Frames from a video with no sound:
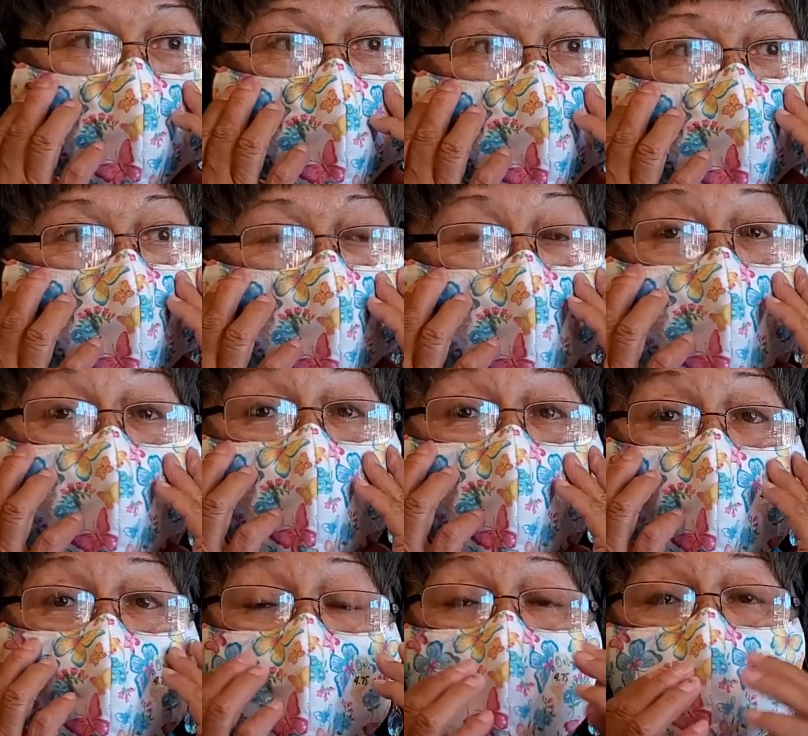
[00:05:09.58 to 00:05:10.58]

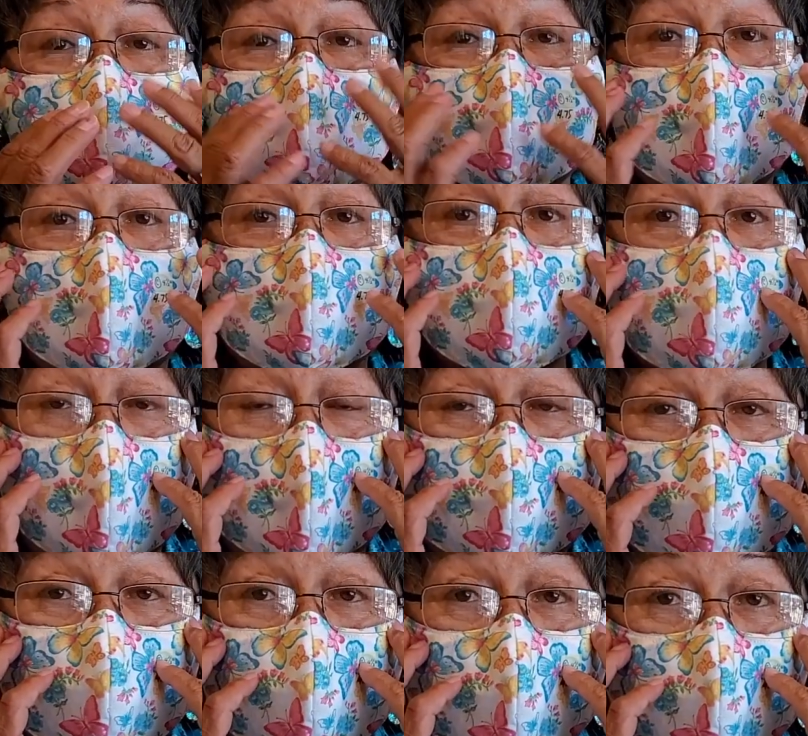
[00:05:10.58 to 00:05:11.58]
pattern that I
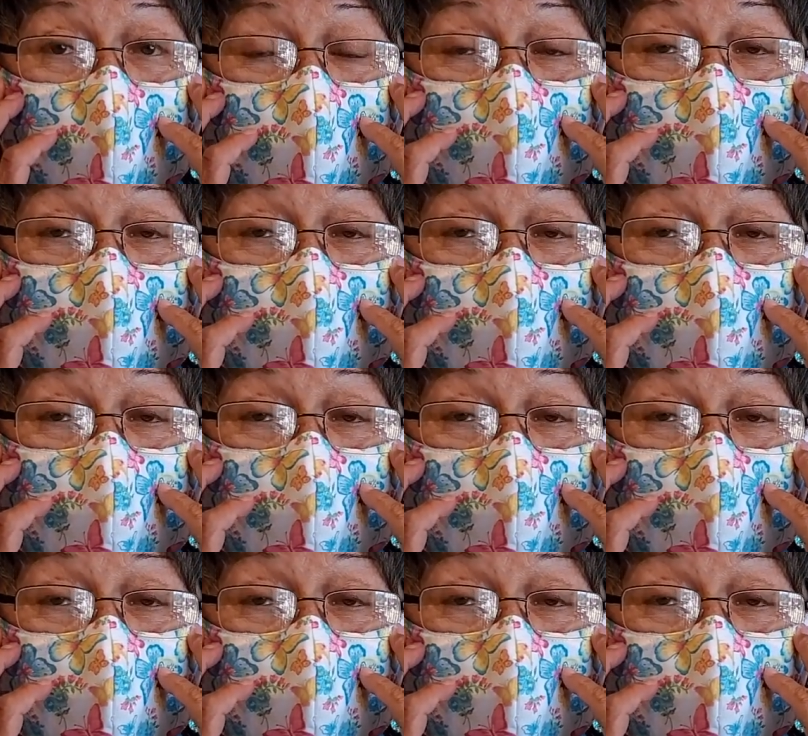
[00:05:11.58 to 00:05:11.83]
try on